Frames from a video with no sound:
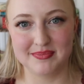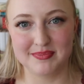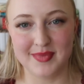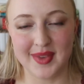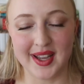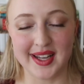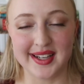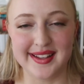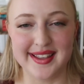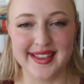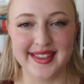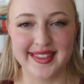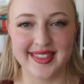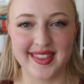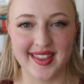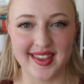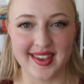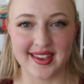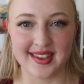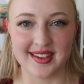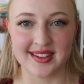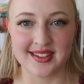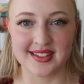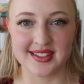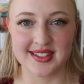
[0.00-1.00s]
money
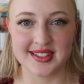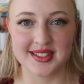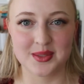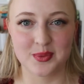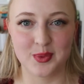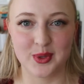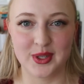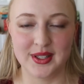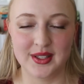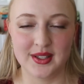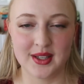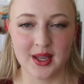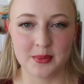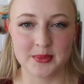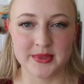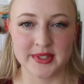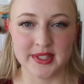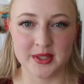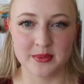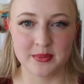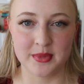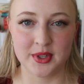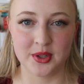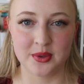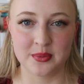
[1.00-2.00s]
things when he
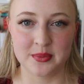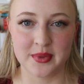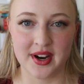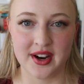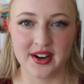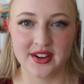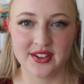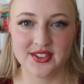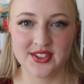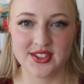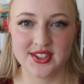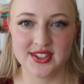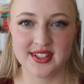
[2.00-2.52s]
comes to Middlemarch.